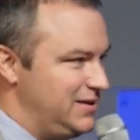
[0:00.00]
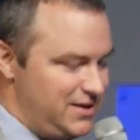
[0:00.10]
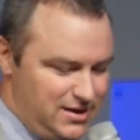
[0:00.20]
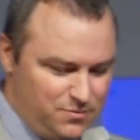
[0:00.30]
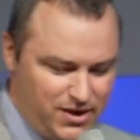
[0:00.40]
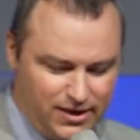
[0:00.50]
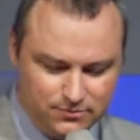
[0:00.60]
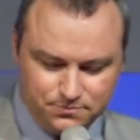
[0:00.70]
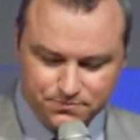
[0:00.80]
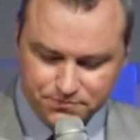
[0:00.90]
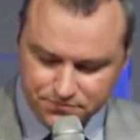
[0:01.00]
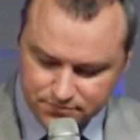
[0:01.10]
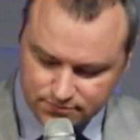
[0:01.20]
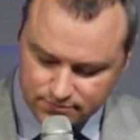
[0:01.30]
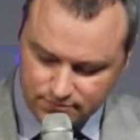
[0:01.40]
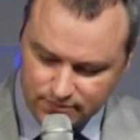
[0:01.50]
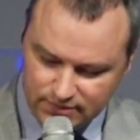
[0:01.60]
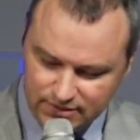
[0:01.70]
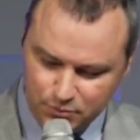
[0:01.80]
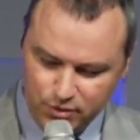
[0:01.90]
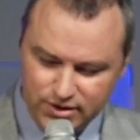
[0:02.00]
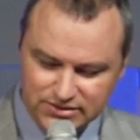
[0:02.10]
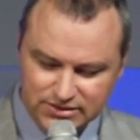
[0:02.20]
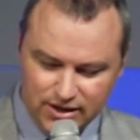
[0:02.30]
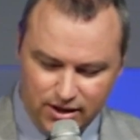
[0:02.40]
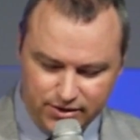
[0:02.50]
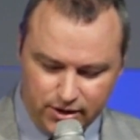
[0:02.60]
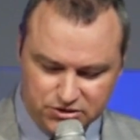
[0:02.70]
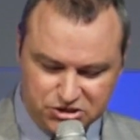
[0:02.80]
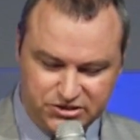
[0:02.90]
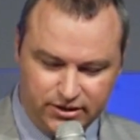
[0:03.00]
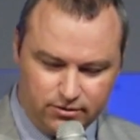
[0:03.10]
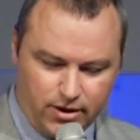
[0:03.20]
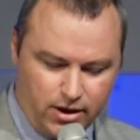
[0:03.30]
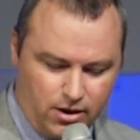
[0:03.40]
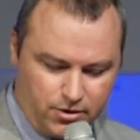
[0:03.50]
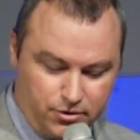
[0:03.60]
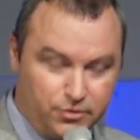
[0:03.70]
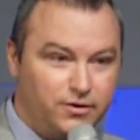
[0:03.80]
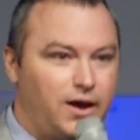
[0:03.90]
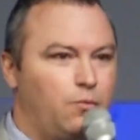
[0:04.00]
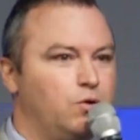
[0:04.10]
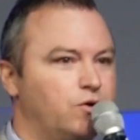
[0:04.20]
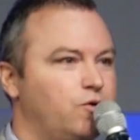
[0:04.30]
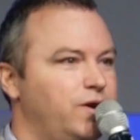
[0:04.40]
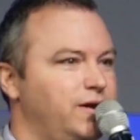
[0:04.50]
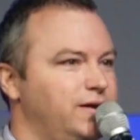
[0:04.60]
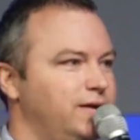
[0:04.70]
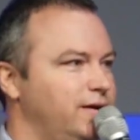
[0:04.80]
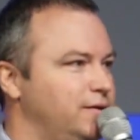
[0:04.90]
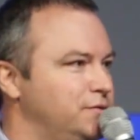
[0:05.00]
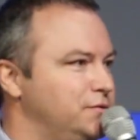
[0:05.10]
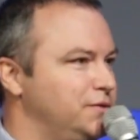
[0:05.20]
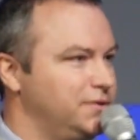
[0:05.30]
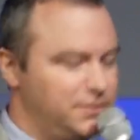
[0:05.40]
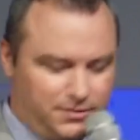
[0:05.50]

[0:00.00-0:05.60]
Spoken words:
Amen. Praise God. Y'all just tell her I honored her. I want credit. Hallelujah.